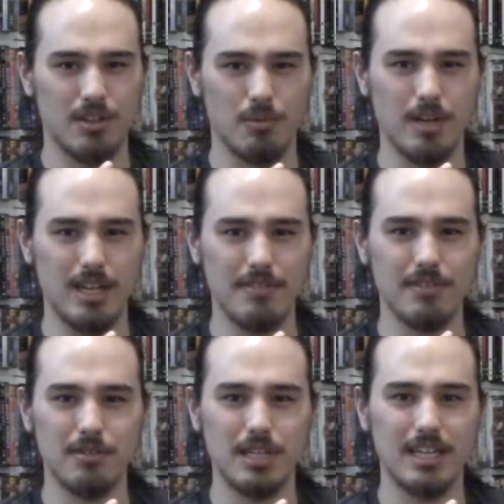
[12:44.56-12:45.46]

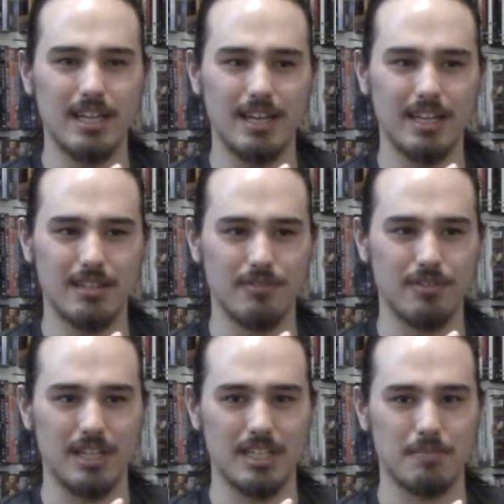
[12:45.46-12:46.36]
even though I get the
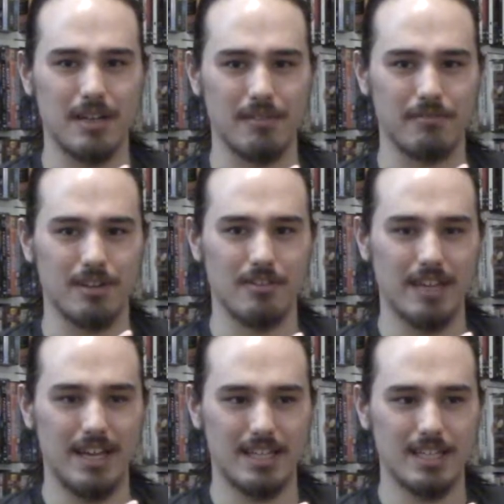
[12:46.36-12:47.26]
feeling it's making fun of
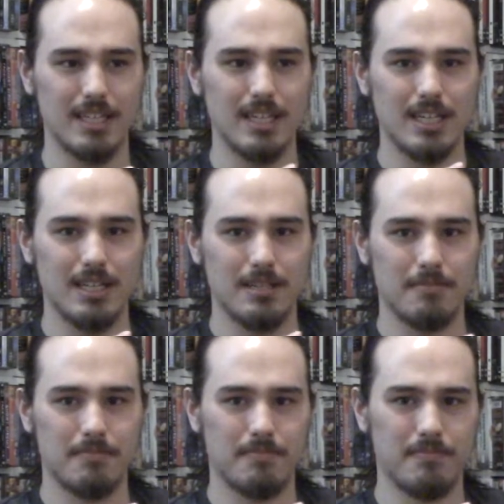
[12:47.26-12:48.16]
that,
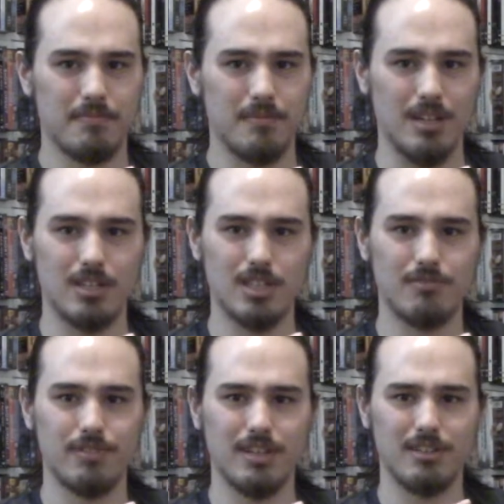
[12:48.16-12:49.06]
it
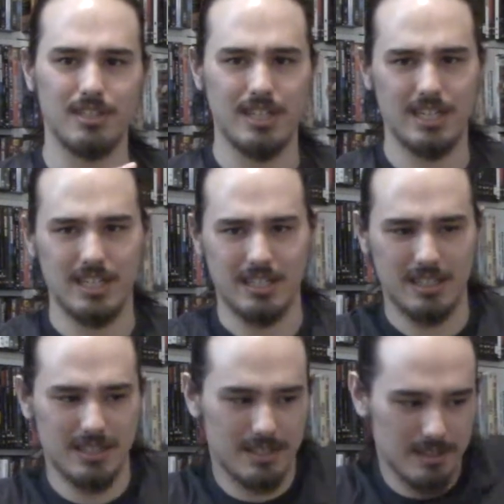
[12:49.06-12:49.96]
just felt
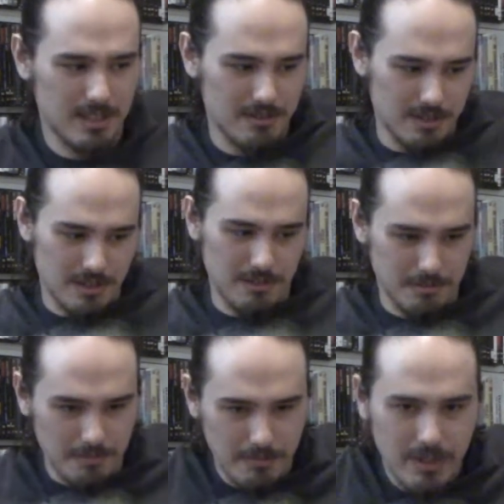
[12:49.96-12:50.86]
like, I don't know,